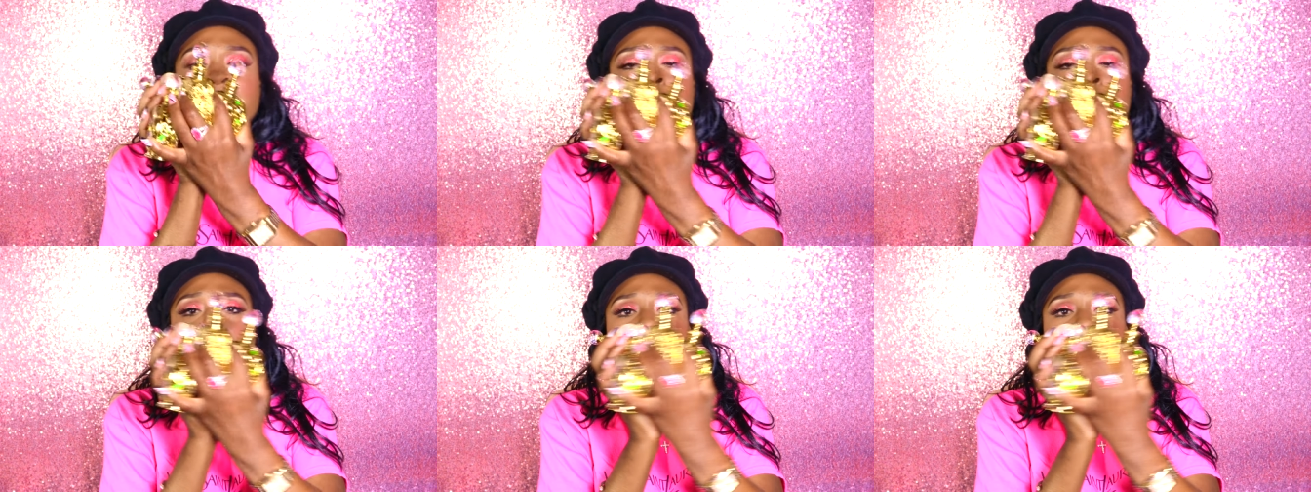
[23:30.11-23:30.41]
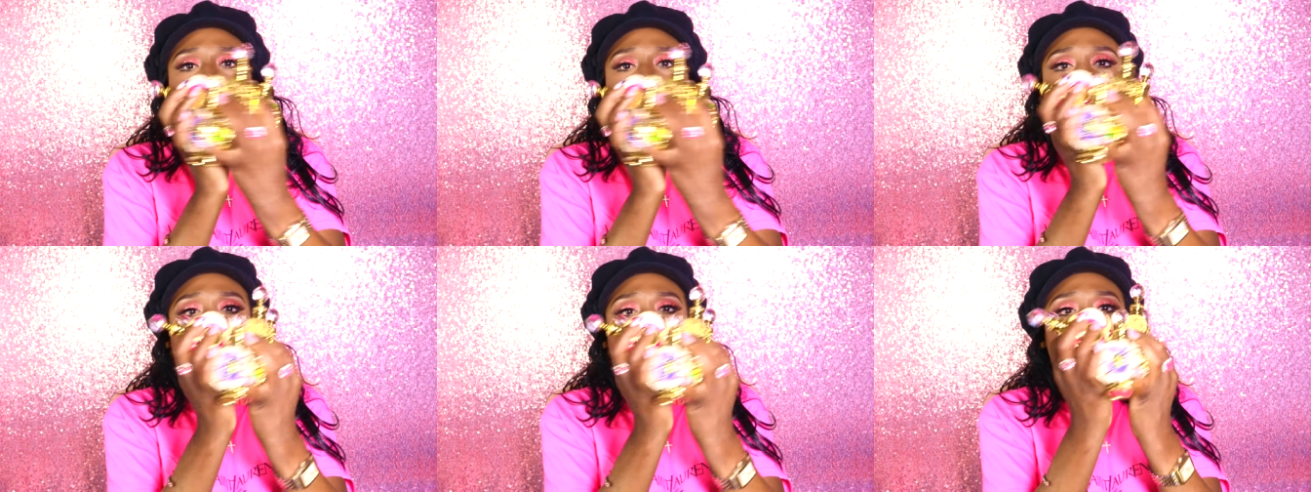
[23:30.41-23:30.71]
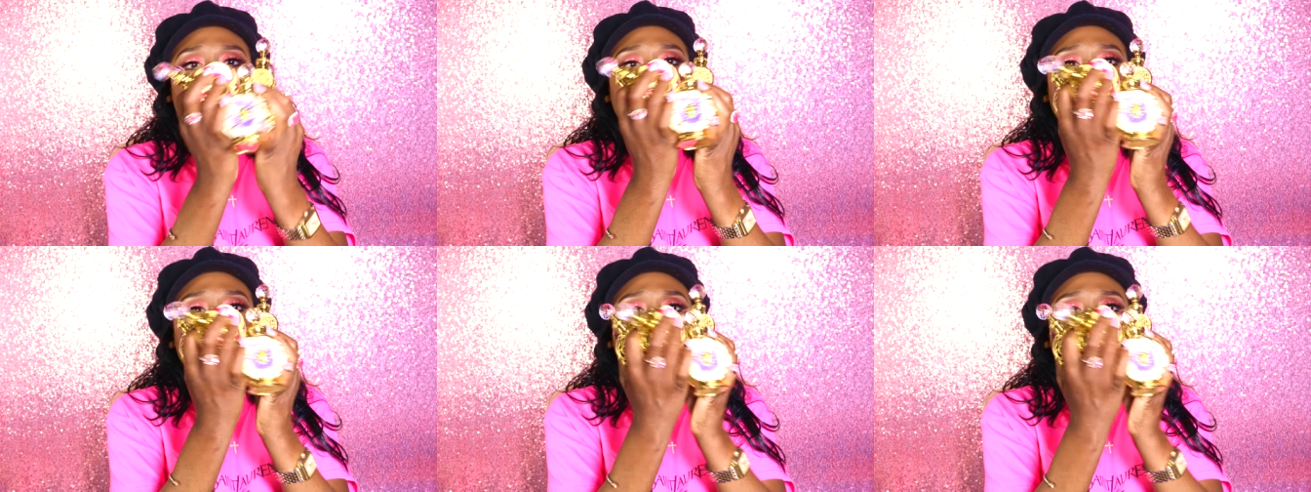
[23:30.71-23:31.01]
look like the
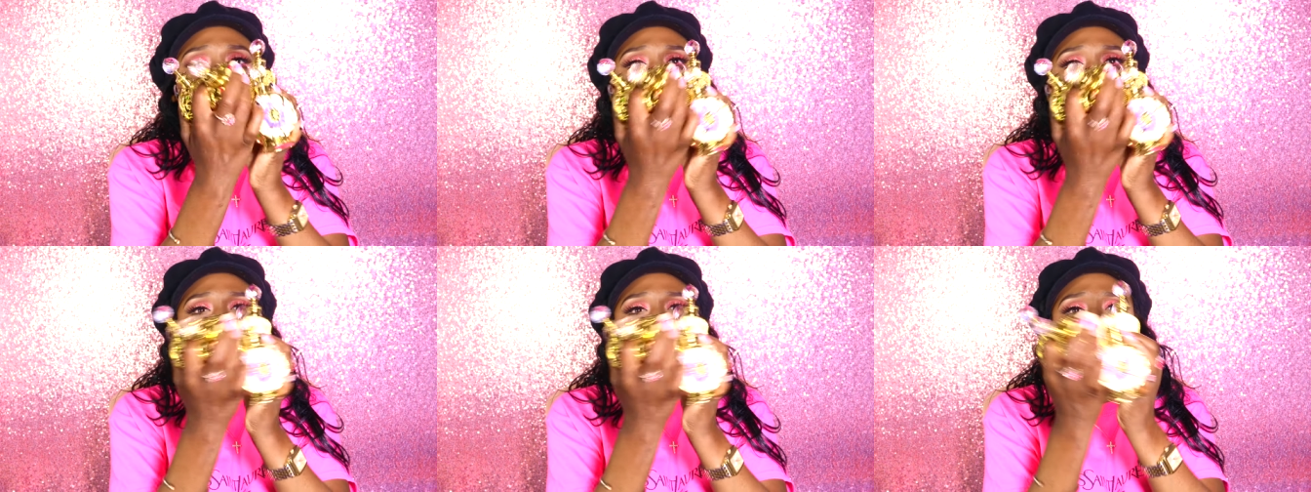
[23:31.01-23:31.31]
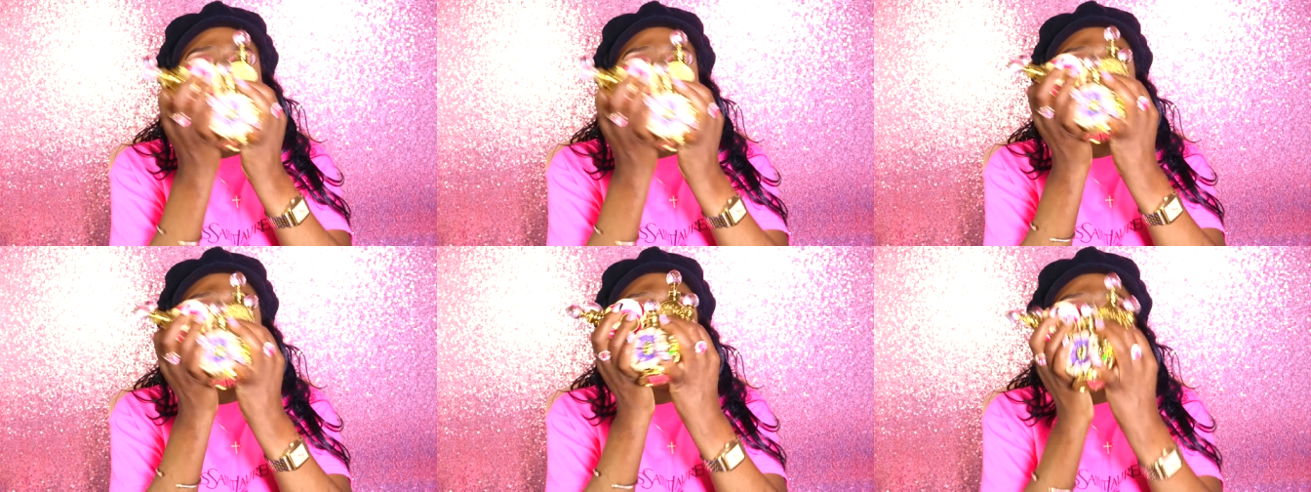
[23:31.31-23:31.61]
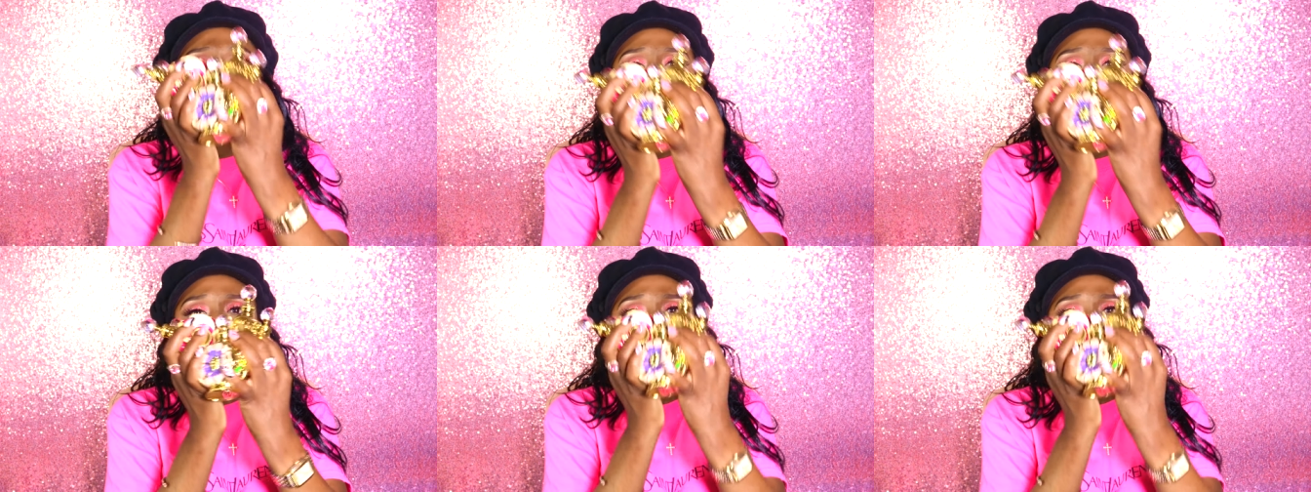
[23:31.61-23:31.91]
same type of
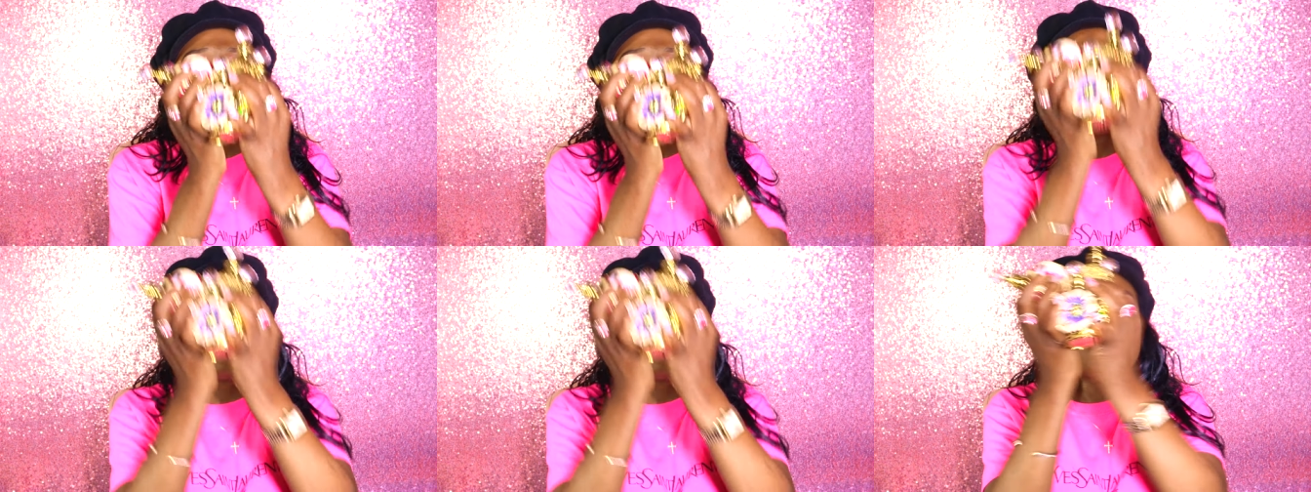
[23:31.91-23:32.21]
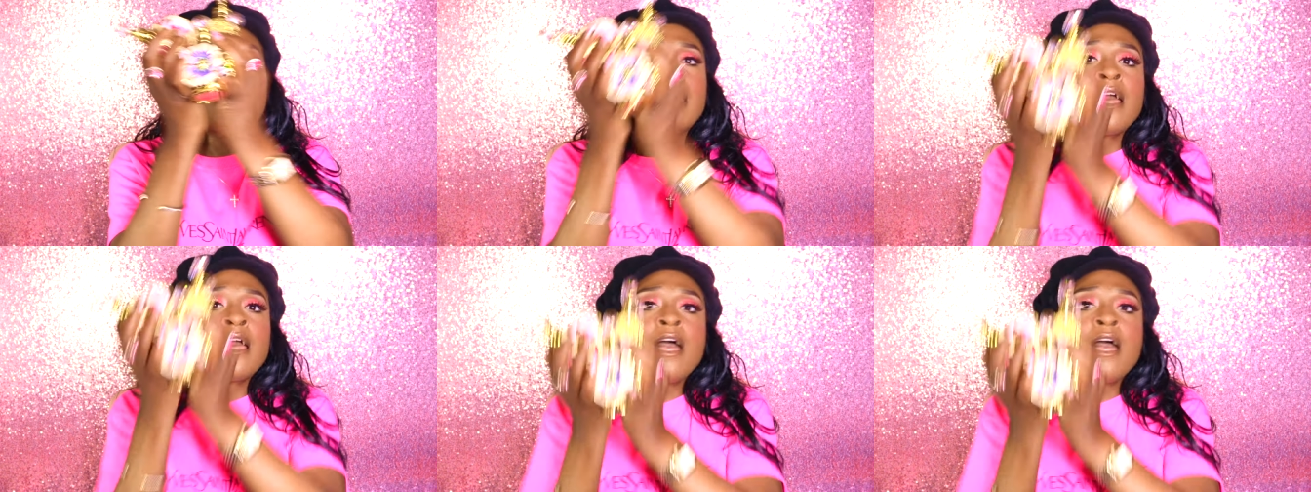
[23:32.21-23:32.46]
packaging.